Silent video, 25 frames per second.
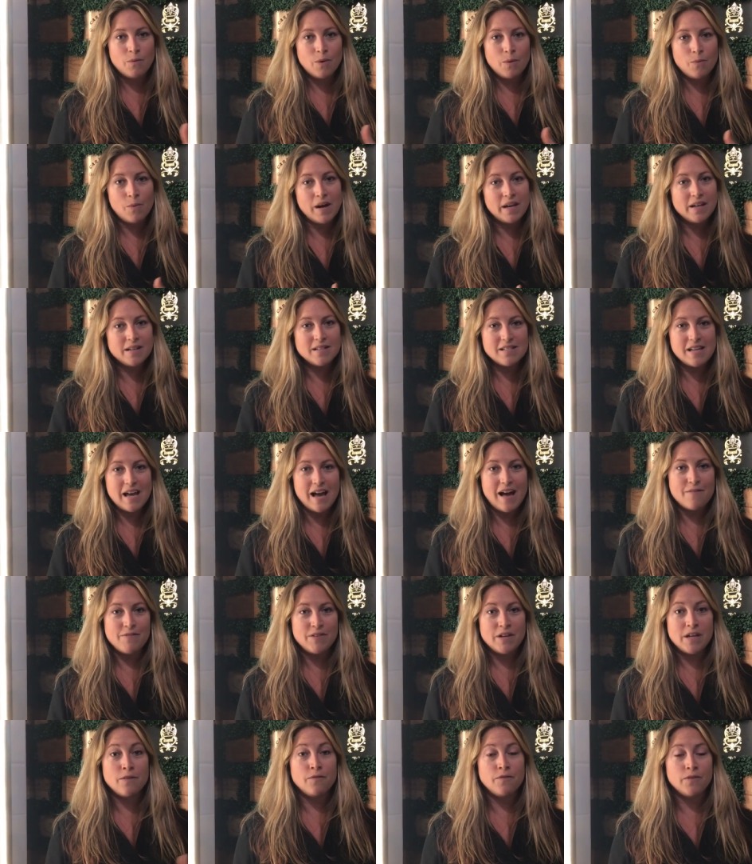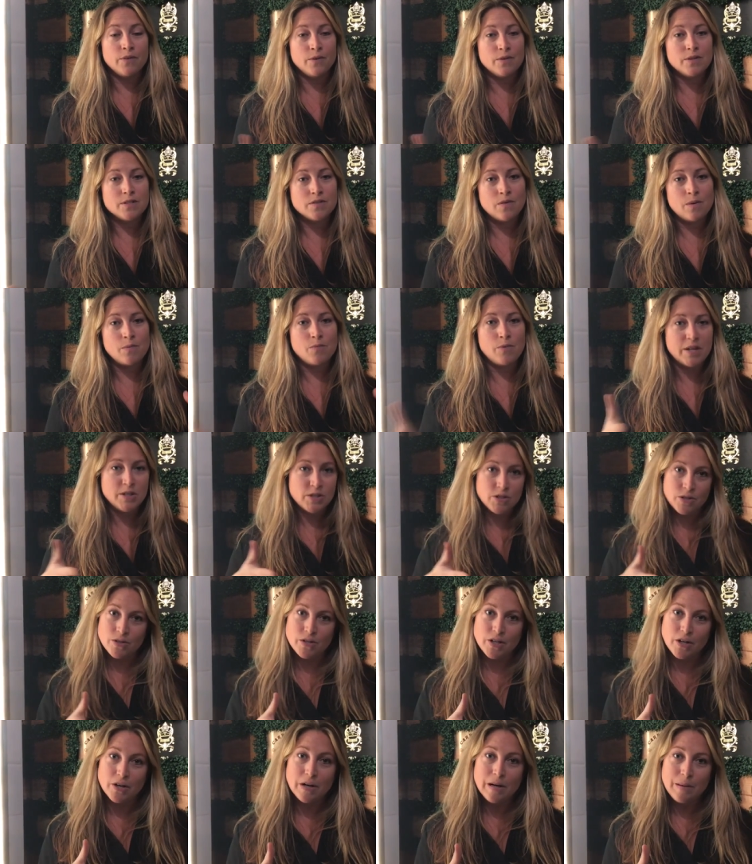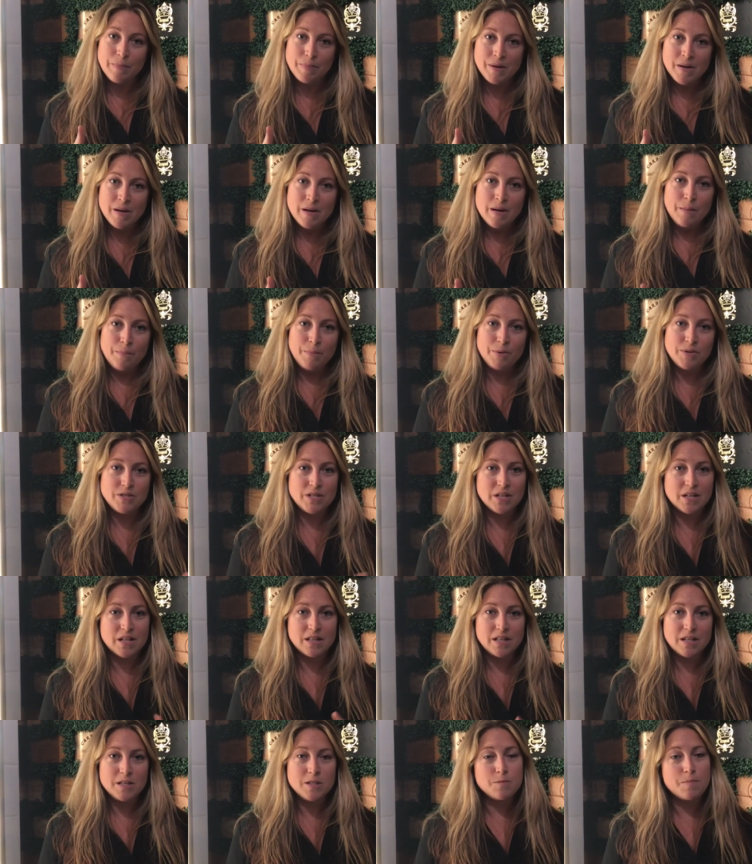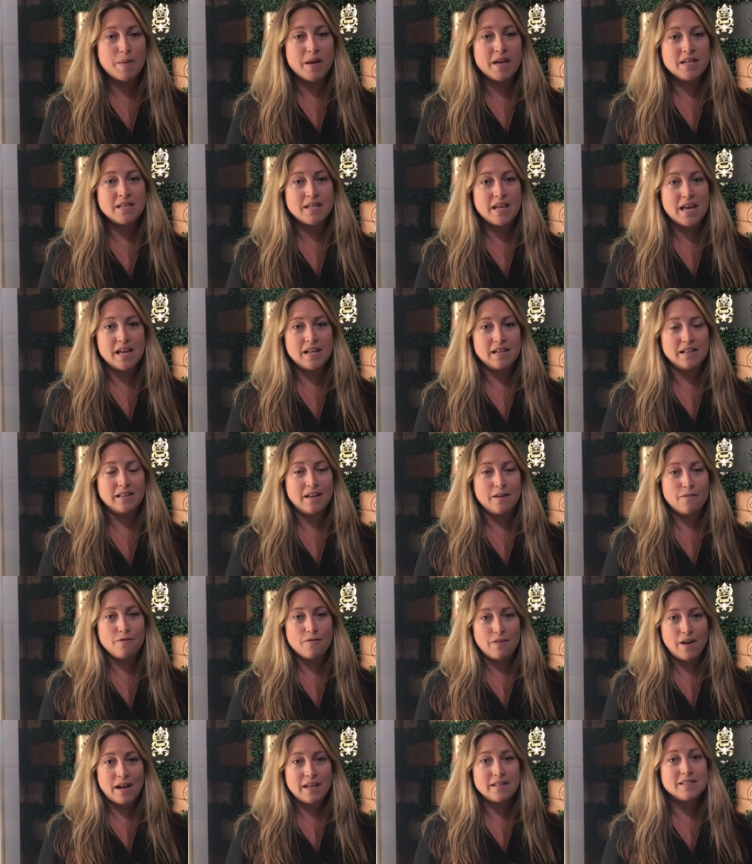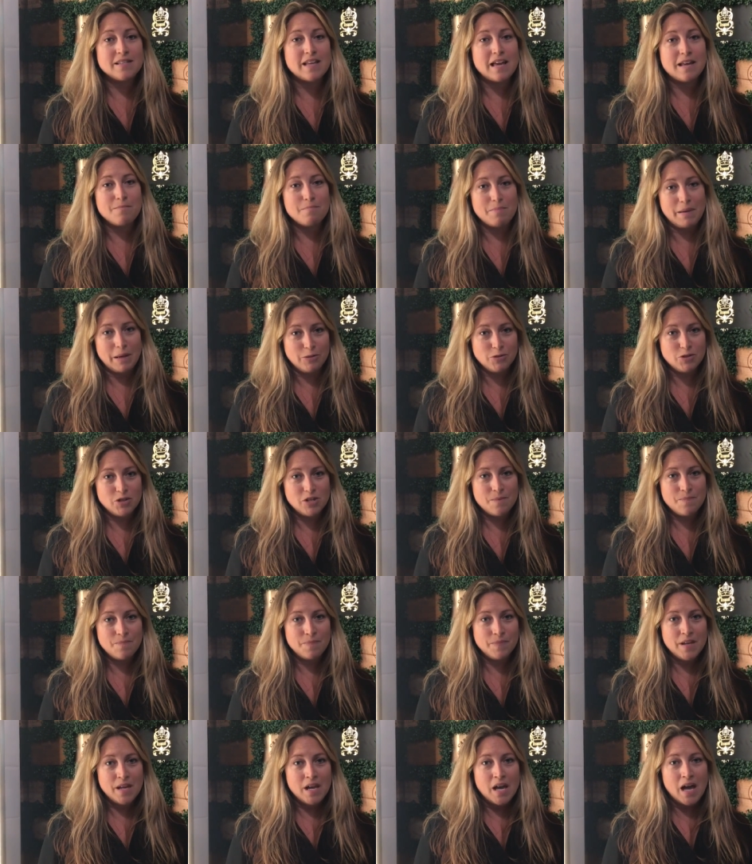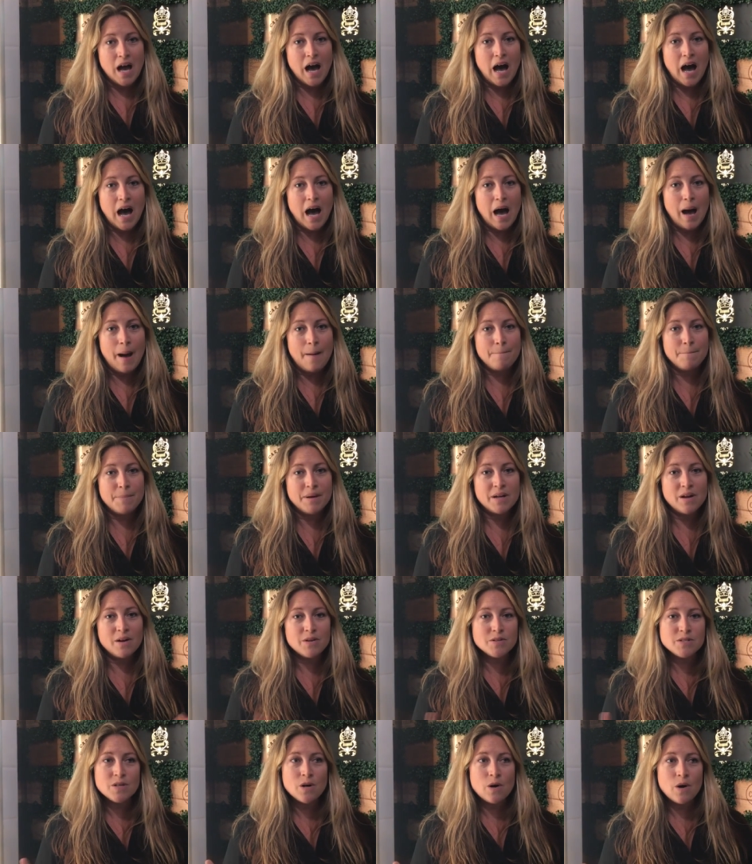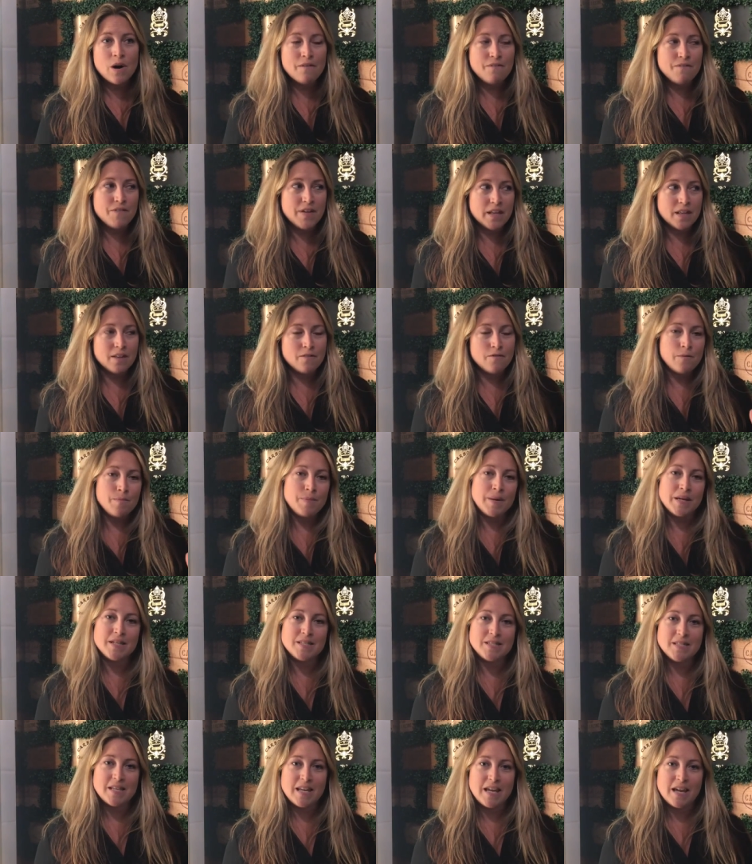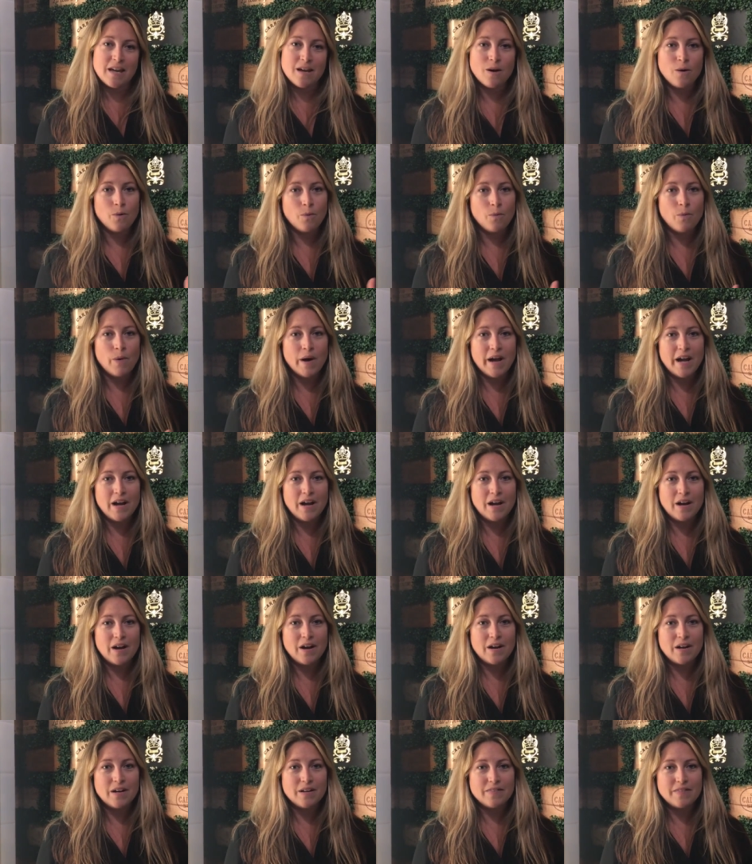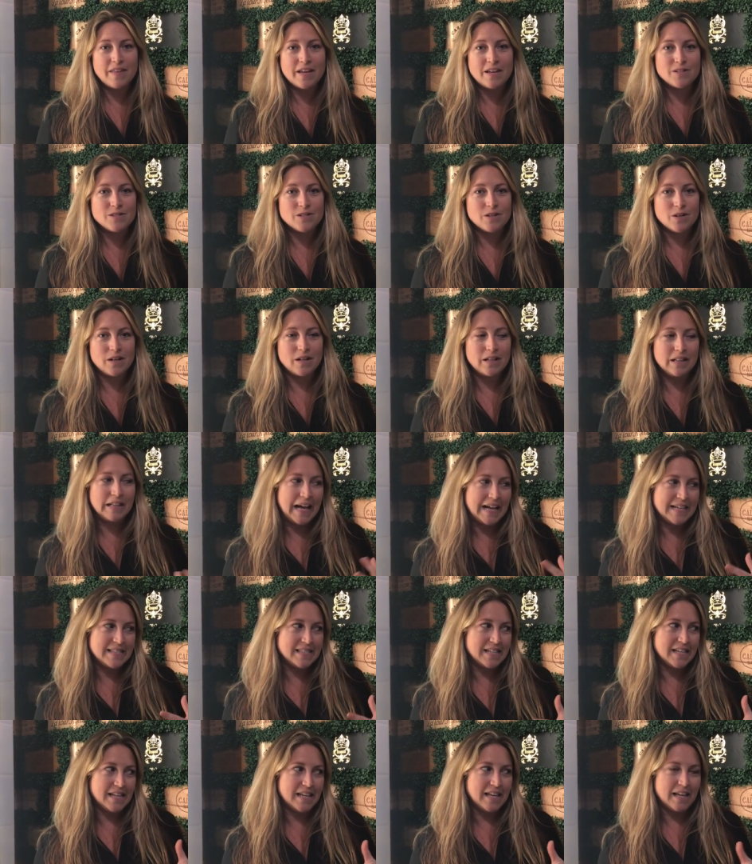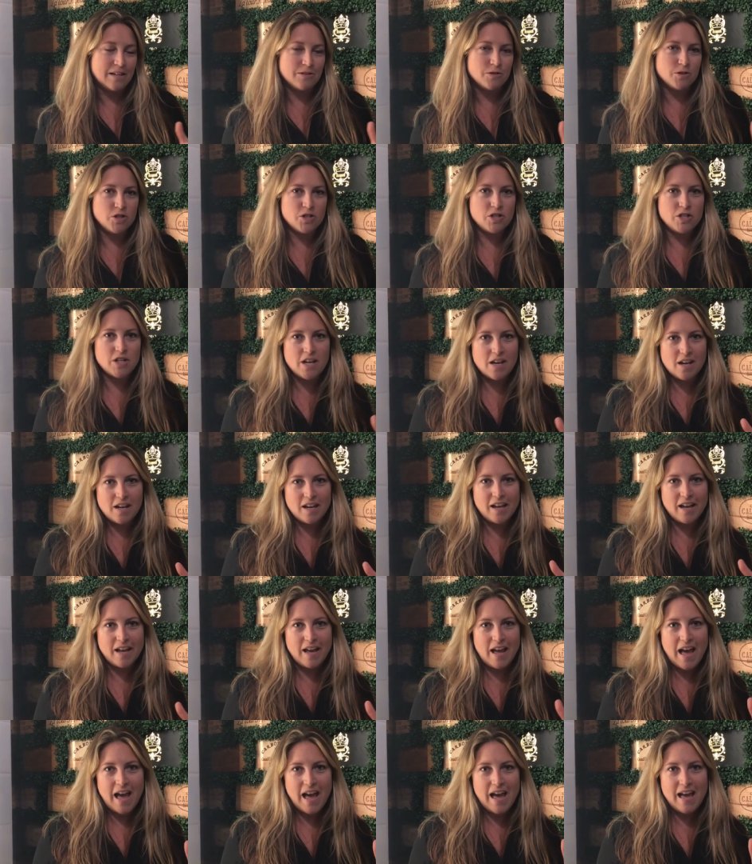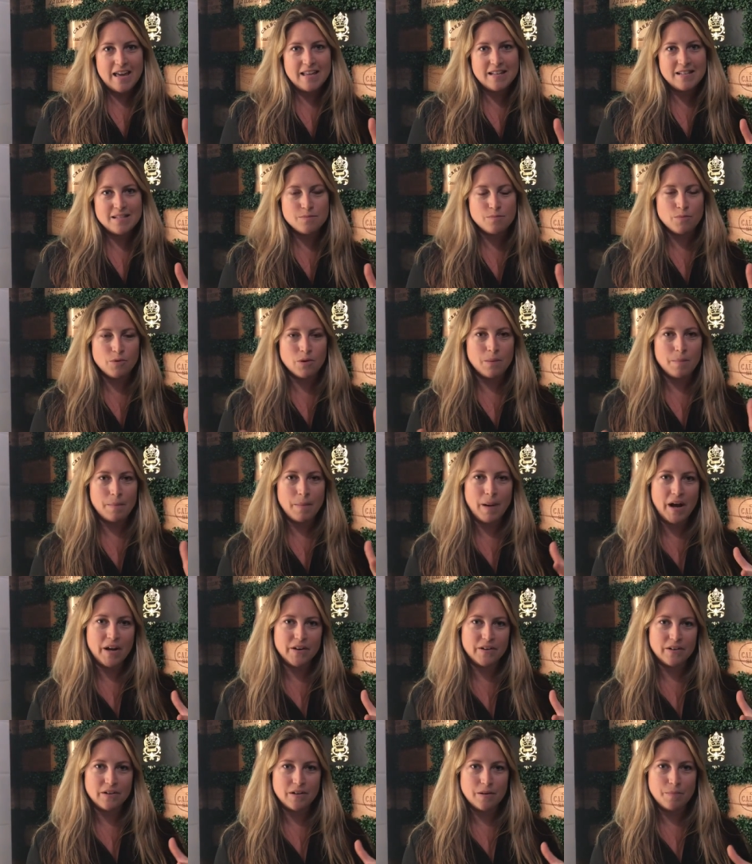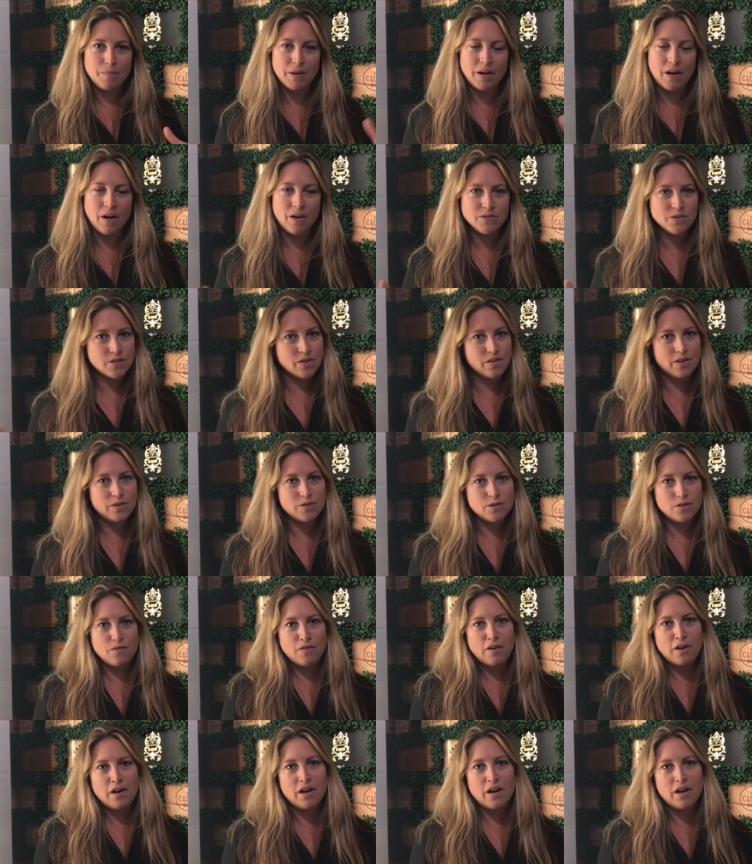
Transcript: We wanted to have an influence from Western Europe, particularly Spain, Italy, France, and Belgium, um, but also a feel of a big city where things are classy and chic and more modern, but also there's a